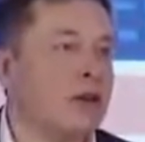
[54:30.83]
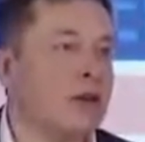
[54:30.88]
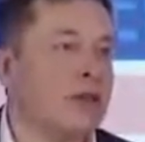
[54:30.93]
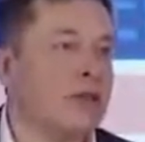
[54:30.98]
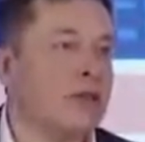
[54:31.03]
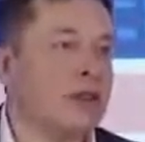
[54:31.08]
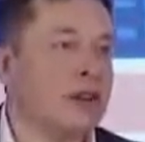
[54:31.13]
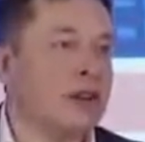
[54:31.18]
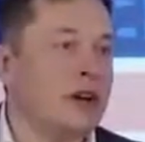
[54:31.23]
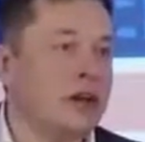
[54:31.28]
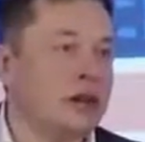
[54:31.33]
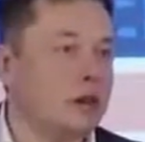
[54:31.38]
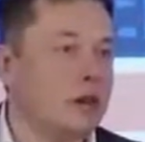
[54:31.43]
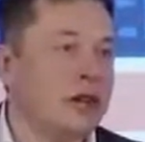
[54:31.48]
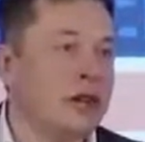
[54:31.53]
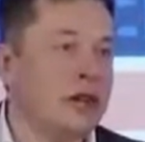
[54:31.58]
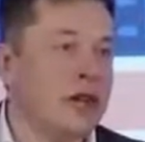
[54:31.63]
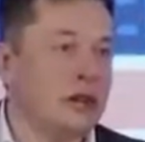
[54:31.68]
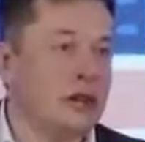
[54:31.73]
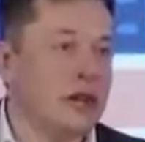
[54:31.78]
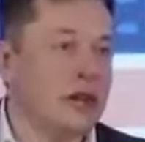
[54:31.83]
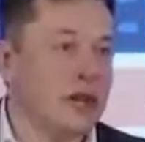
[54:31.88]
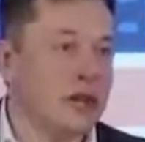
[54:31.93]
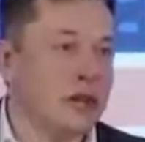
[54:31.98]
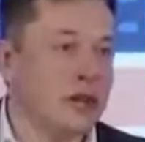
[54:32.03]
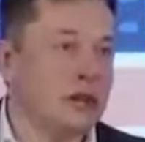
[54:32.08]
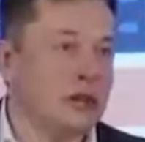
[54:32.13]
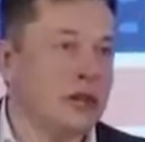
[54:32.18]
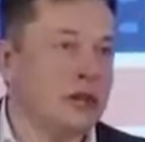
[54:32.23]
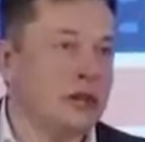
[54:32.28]
we've been unwilling as a
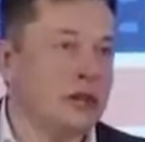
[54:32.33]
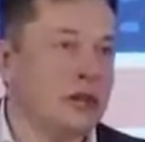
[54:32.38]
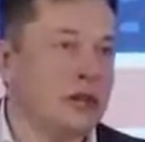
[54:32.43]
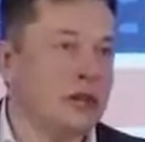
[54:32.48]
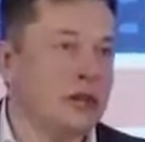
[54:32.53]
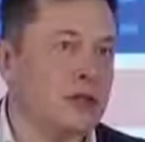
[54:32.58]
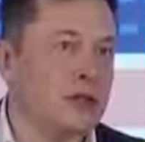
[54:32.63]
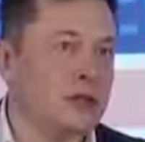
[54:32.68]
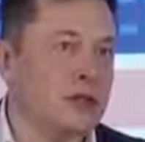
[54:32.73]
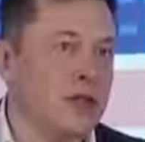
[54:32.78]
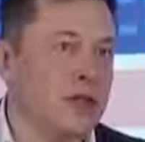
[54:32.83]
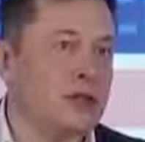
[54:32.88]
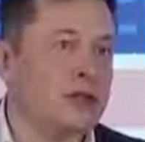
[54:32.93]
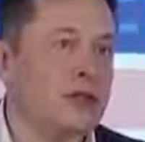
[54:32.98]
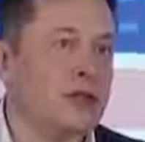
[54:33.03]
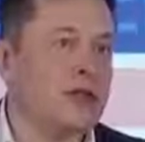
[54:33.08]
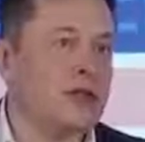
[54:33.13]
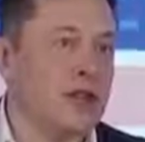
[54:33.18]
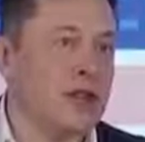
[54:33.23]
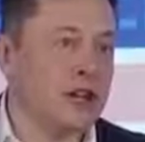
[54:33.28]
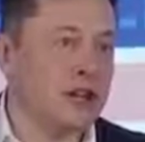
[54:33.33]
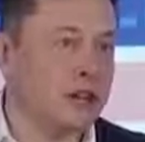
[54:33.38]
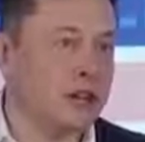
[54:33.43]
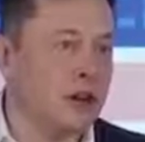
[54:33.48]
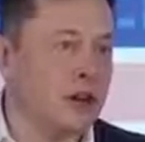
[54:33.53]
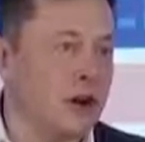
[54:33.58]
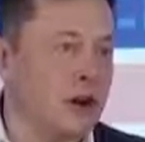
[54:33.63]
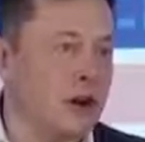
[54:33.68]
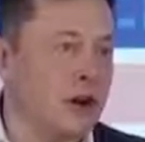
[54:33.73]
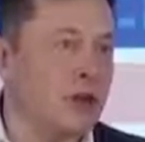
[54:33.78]
country to establish a
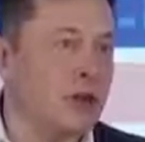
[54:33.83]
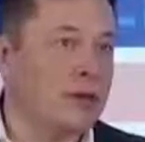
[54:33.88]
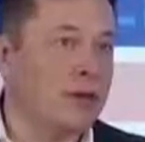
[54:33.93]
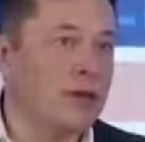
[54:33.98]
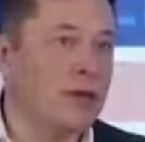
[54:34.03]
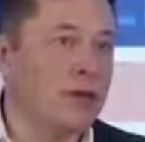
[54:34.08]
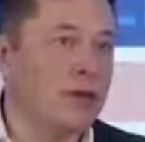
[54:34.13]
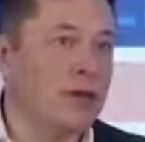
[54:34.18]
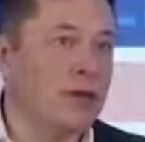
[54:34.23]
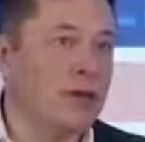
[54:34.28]
tax on carbon.